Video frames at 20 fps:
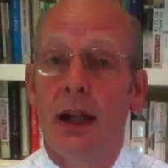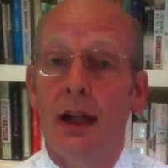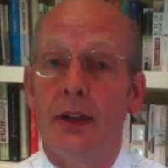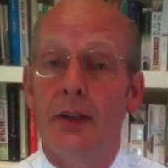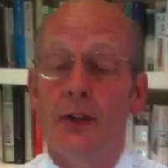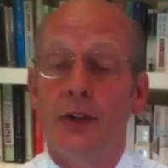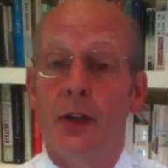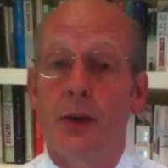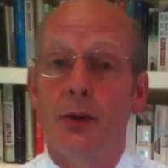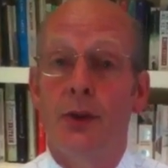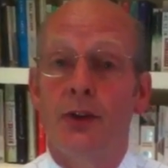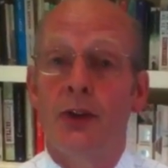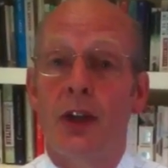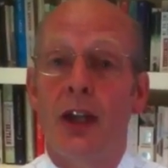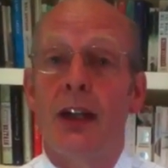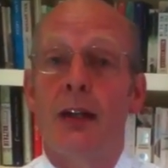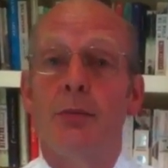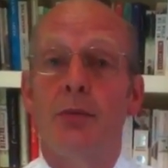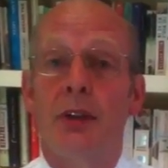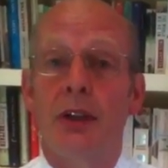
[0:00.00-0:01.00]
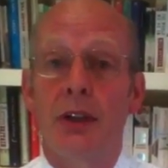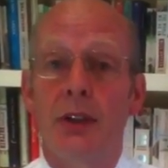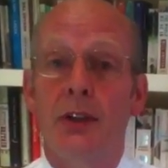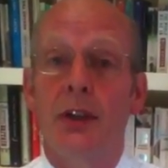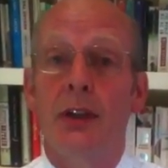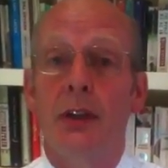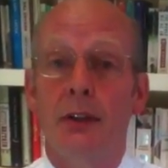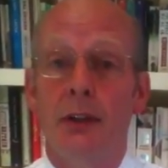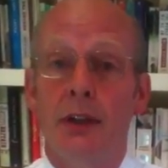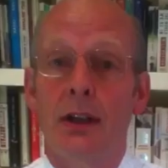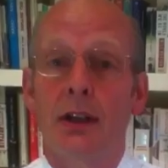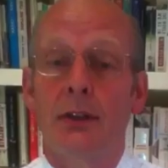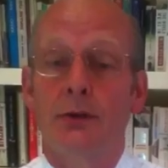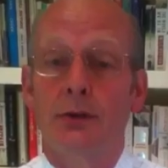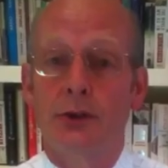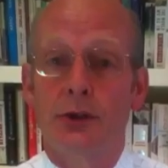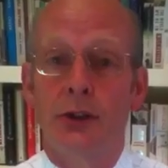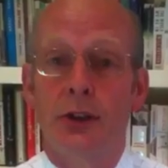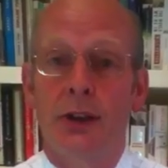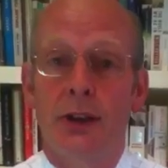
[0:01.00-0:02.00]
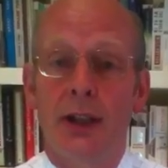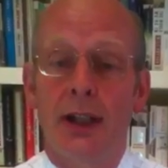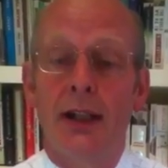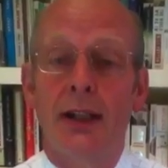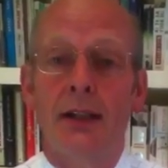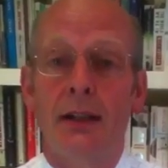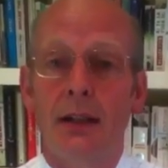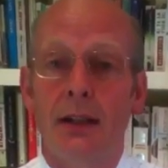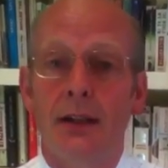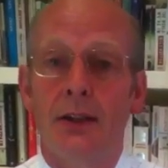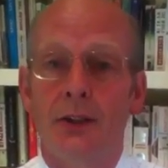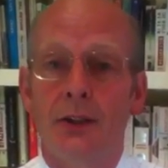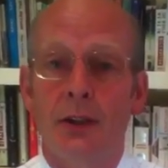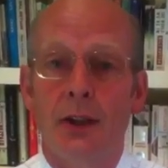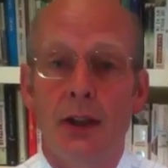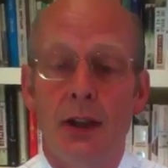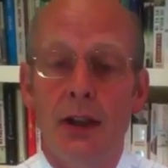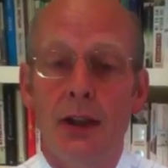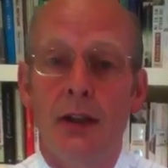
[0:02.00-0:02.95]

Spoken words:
And so celebrating culture like this